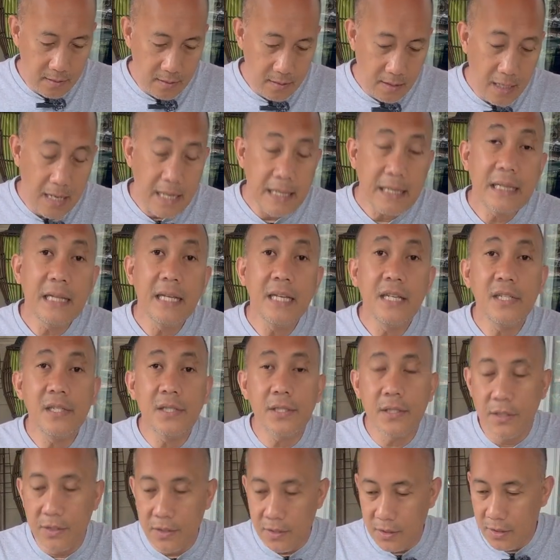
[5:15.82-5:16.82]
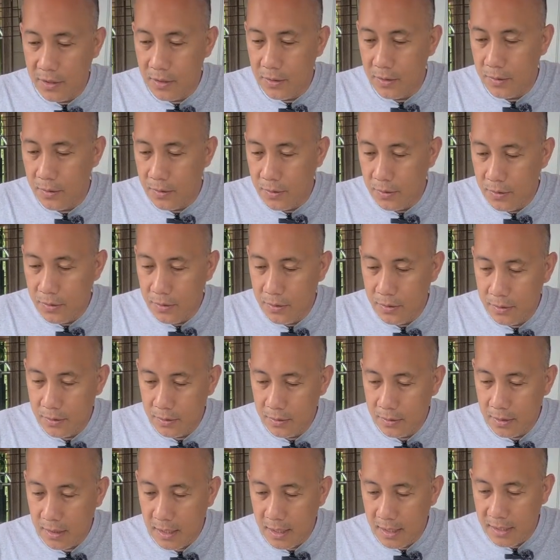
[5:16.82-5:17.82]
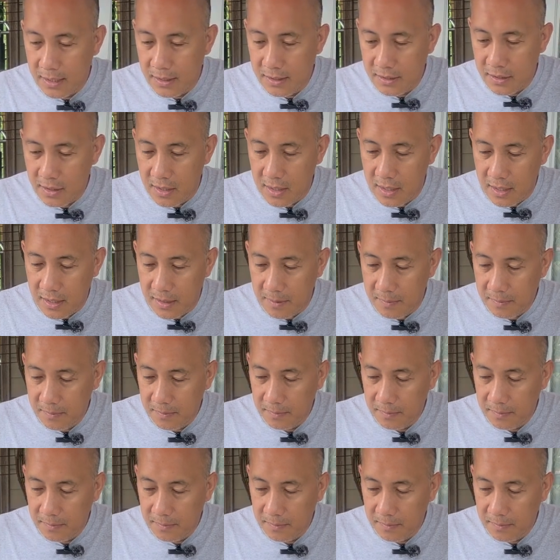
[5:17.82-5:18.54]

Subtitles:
at least 2 at a time.